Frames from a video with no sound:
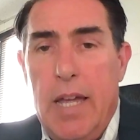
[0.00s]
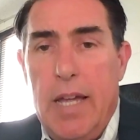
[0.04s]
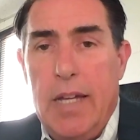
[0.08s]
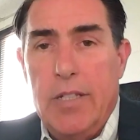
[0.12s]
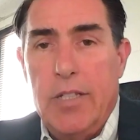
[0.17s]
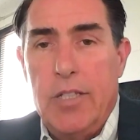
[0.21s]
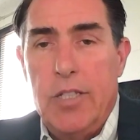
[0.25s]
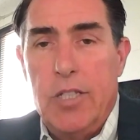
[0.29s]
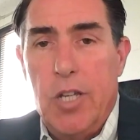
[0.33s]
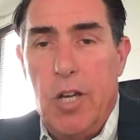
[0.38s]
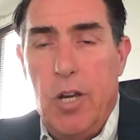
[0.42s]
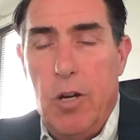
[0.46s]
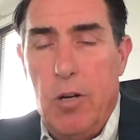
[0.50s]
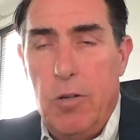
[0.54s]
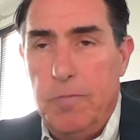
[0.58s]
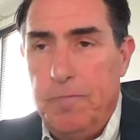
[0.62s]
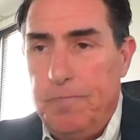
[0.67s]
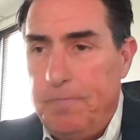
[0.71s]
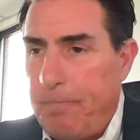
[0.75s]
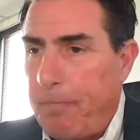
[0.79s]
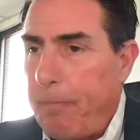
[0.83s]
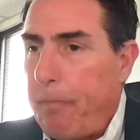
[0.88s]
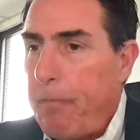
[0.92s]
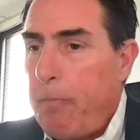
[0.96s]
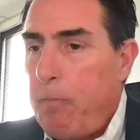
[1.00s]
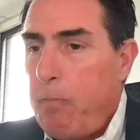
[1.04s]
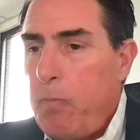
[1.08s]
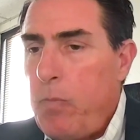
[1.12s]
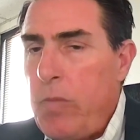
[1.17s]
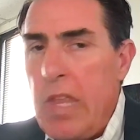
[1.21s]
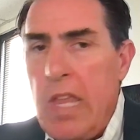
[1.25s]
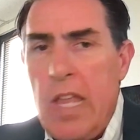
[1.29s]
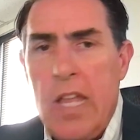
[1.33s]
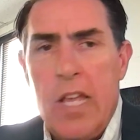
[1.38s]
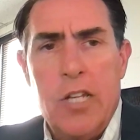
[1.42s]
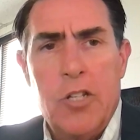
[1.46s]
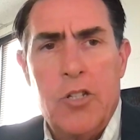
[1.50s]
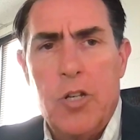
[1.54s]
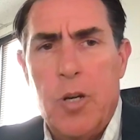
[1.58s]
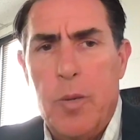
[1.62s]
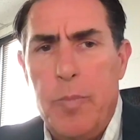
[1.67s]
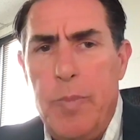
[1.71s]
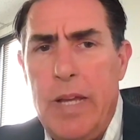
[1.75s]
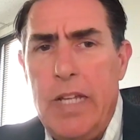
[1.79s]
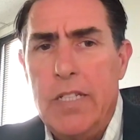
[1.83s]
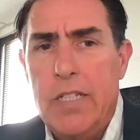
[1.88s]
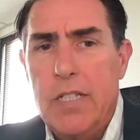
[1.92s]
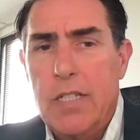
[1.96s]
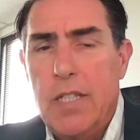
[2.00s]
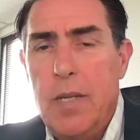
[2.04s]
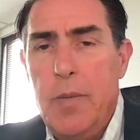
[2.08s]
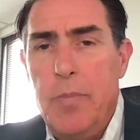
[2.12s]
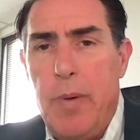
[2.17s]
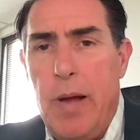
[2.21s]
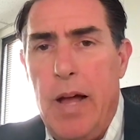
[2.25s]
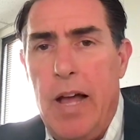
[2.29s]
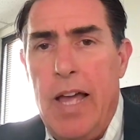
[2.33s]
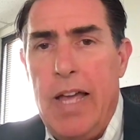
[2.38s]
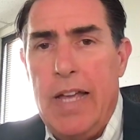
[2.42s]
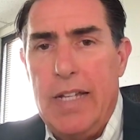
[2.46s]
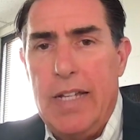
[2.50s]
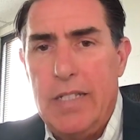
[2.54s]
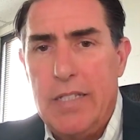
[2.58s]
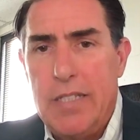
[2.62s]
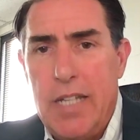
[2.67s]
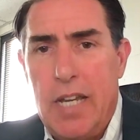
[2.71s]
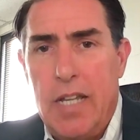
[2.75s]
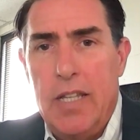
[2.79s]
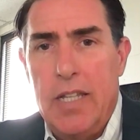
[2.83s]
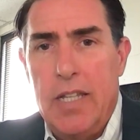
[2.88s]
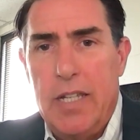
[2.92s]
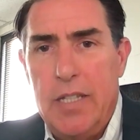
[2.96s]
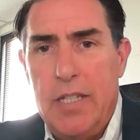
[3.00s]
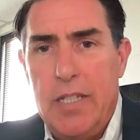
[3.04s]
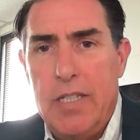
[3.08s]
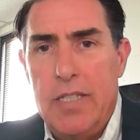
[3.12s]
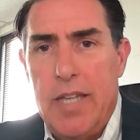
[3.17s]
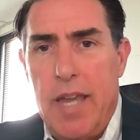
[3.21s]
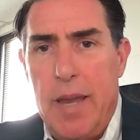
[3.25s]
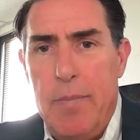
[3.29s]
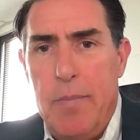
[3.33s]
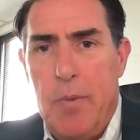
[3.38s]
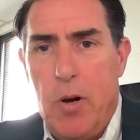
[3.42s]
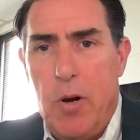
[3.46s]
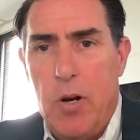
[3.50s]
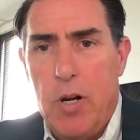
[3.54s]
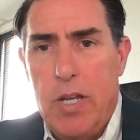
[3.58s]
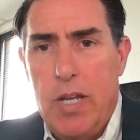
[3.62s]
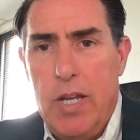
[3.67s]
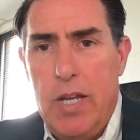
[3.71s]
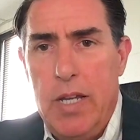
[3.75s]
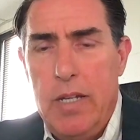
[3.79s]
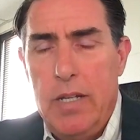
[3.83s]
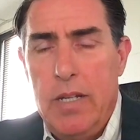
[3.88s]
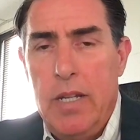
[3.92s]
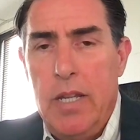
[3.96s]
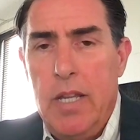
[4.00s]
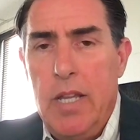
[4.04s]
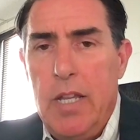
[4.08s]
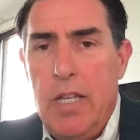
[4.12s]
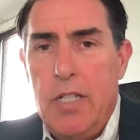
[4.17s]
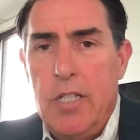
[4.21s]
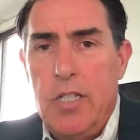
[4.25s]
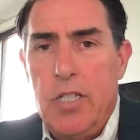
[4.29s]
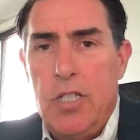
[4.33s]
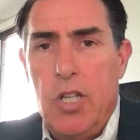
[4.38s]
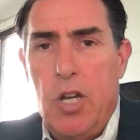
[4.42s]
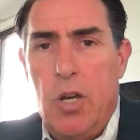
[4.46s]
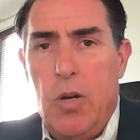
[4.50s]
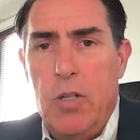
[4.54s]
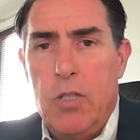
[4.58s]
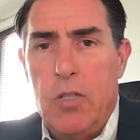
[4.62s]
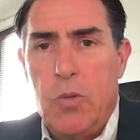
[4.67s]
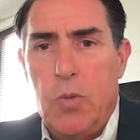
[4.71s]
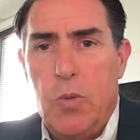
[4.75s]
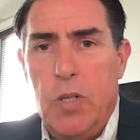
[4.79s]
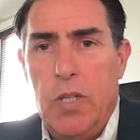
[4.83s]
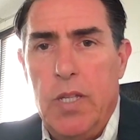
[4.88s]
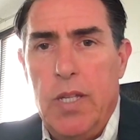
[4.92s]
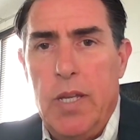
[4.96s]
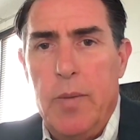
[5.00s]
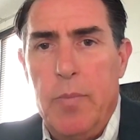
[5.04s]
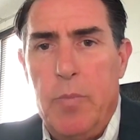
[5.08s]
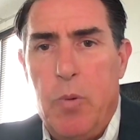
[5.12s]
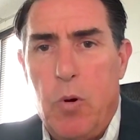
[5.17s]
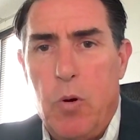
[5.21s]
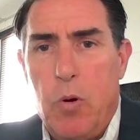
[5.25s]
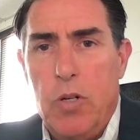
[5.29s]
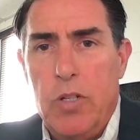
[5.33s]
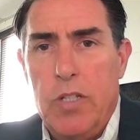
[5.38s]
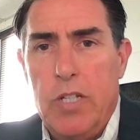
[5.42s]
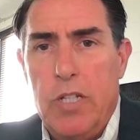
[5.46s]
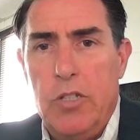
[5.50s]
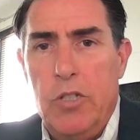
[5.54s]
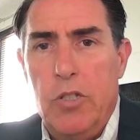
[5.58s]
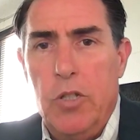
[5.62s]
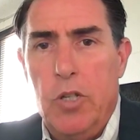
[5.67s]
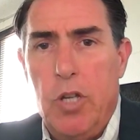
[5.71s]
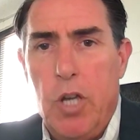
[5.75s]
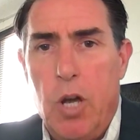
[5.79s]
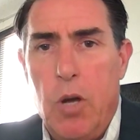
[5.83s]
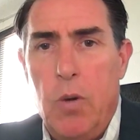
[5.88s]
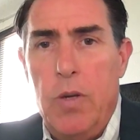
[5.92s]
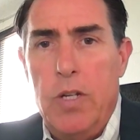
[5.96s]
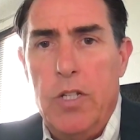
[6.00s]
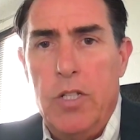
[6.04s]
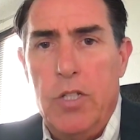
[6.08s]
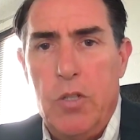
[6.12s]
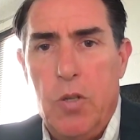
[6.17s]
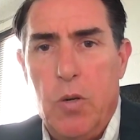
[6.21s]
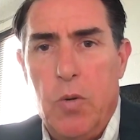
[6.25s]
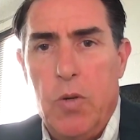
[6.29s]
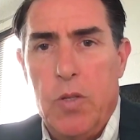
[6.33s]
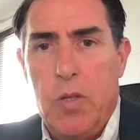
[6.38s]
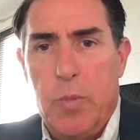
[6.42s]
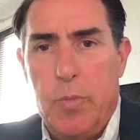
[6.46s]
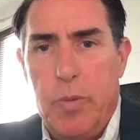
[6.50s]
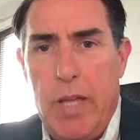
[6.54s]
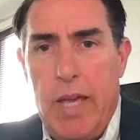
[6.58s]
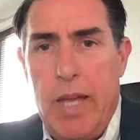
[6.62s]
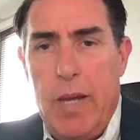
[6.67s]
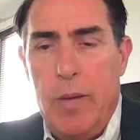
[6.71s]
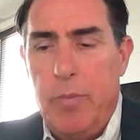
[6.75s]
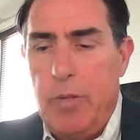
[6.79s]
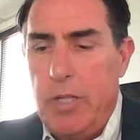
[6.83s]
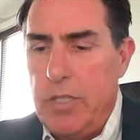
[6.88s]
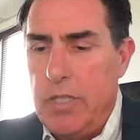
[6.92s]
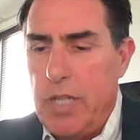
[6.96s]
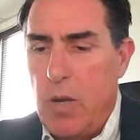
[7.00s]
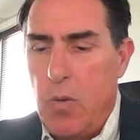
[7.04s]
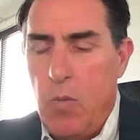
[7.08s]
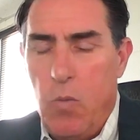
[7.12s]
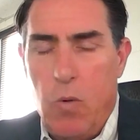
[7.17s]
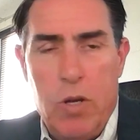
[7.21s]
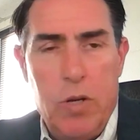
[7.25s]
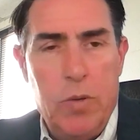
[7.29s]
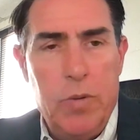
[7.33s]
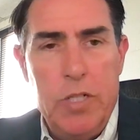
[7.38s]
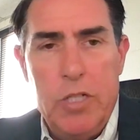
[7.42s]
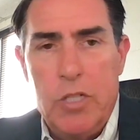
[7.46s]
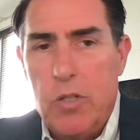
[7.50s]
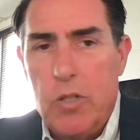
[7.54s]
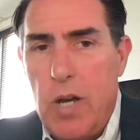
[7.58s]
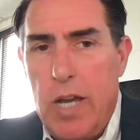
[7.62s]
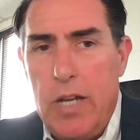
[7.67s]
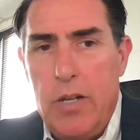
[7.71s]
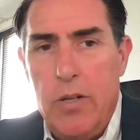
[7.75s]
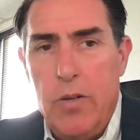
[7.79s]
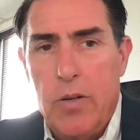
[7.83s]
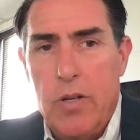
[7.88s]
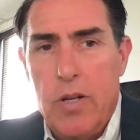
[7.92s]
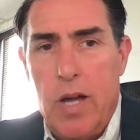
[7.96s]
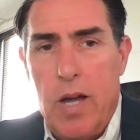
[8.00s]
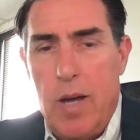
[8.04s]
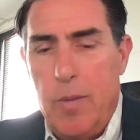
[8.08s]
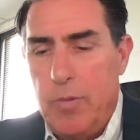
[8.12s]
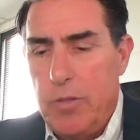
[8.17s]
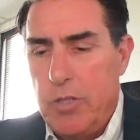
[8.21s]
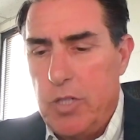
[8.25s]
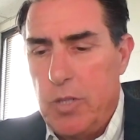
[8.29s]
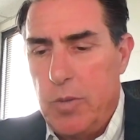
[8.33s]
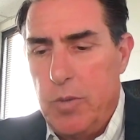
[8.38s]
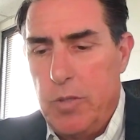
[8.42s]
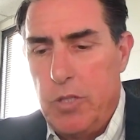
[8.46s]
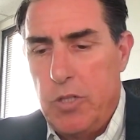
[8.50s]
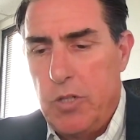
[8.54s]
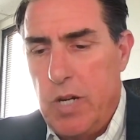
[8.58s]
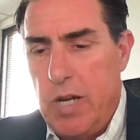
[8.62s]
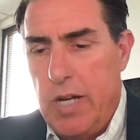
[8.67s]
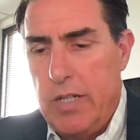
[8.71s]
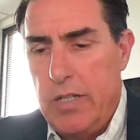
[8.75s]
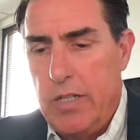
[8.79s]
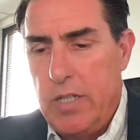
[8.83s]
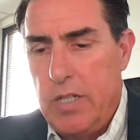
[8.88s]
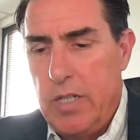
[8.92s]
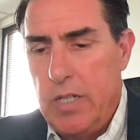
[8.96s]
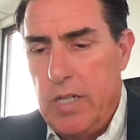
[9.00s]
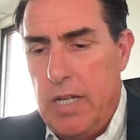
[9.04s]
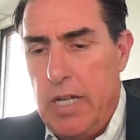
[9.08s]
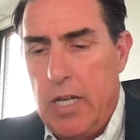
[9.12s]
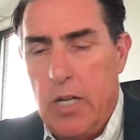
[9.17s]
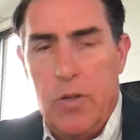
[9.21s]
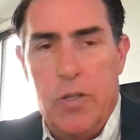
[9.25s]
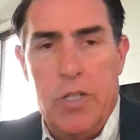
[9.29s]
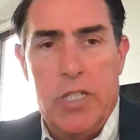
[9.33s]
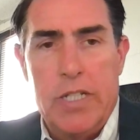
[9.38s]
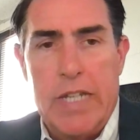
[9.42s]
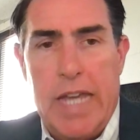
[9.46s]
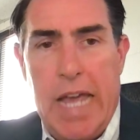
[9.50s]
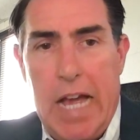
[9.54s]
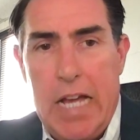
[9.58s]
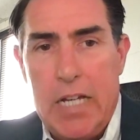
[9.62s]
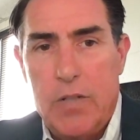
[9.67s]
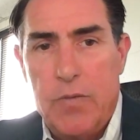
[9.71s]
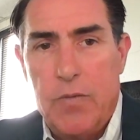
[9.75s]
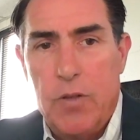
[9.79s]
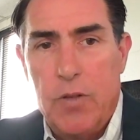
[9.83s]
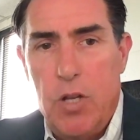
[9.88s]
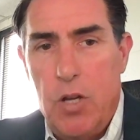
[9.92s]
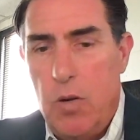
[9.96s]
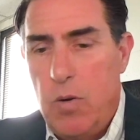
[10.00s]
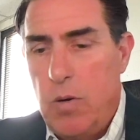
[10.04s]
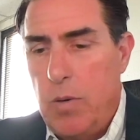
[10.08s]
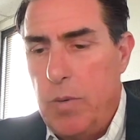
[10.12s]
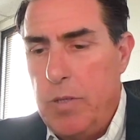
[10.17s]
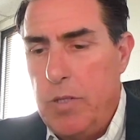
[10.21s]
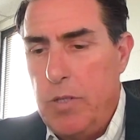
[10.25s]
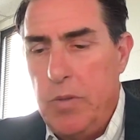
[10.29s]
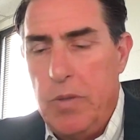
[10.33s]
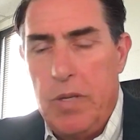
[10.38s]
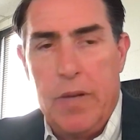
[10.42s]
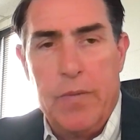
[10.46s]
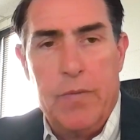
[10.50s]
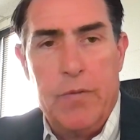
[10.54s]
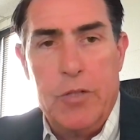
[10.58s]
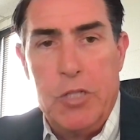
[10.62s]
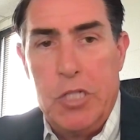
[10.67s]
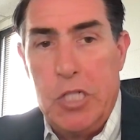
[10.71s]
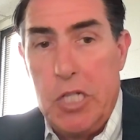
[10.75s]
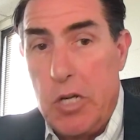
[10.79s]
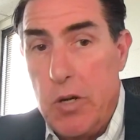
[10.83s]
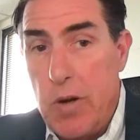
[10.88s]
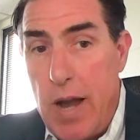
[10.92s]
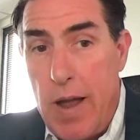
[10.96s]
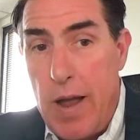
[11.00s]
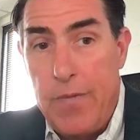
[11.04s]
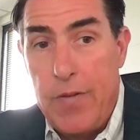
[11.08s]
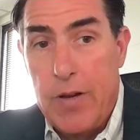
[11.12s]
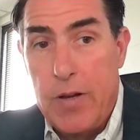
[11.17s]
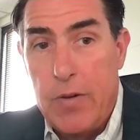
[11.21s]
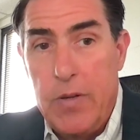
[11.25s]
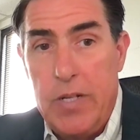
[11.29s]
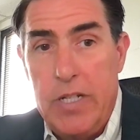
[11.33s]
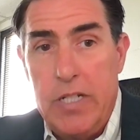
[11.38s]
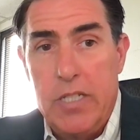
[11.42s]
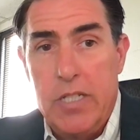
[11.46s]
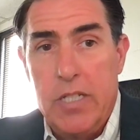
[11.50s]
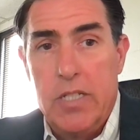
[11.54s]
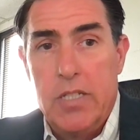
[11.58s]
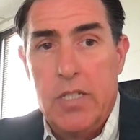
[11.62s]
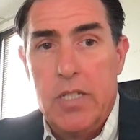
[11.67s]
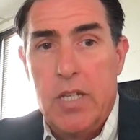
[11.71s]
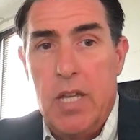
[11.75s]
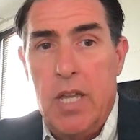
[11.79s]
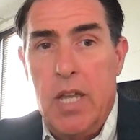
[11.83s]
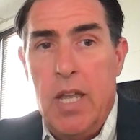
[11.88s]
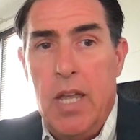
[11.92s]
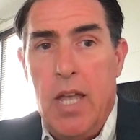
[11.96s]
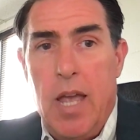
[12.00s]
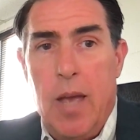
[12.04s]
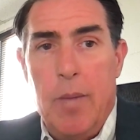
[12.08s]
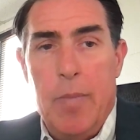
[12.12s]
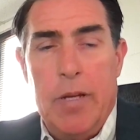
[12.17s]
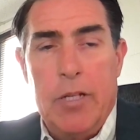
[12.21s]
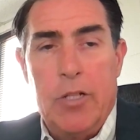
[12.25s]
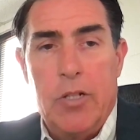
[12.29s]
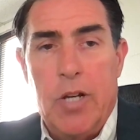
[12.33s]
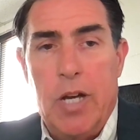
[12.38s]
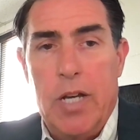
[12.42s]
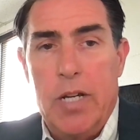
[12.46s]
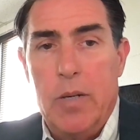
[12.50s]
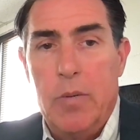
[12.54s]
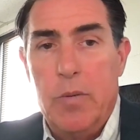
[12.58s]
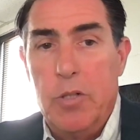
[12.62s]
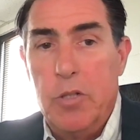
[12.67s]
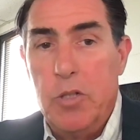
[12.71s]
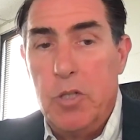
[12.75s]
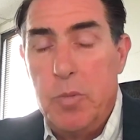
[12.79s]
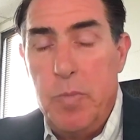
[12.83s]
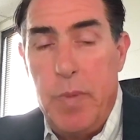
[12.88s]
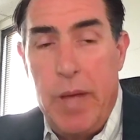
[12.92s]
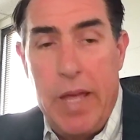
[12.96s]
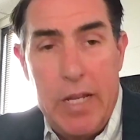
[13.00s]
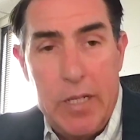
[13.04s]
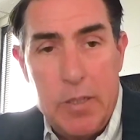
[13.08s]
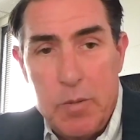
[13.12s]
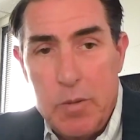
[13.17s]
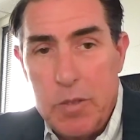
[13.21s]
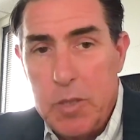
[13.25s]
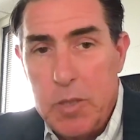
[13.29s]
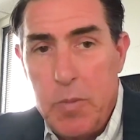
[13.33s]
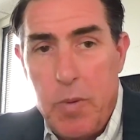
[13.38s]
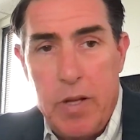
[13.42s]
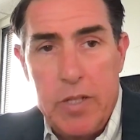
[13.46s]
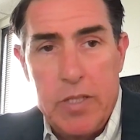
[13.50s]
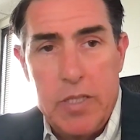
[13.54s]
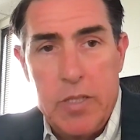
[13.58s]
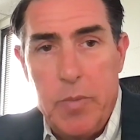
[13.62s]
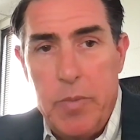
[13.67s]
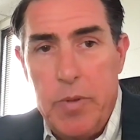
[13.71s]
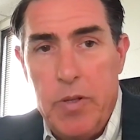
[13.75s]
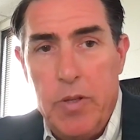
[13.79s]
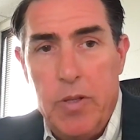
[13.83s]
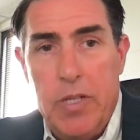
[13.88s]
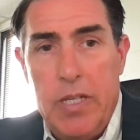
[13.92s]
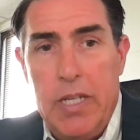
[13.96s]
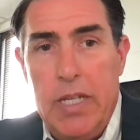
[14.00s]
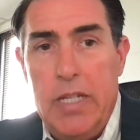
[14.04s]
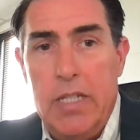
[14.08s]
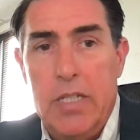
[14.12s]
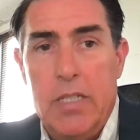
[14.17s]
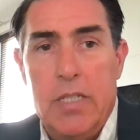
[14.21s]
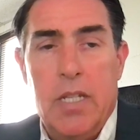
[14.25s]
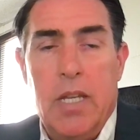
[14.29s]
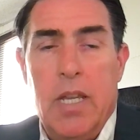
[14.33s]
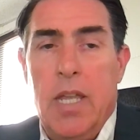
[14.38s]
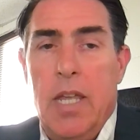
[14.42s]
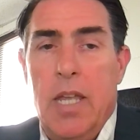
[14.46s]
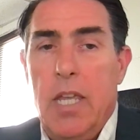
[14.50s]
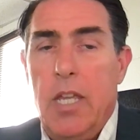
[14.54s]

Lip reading: And so, because you're basically buying and selling in the same market. So it's really important that you go into it with a plan in place. Like, what are we trying to accomplish? Are we trying to increase cash flow? Are we doing it for geographic reasons? Am I trying to reduce management responsibilities?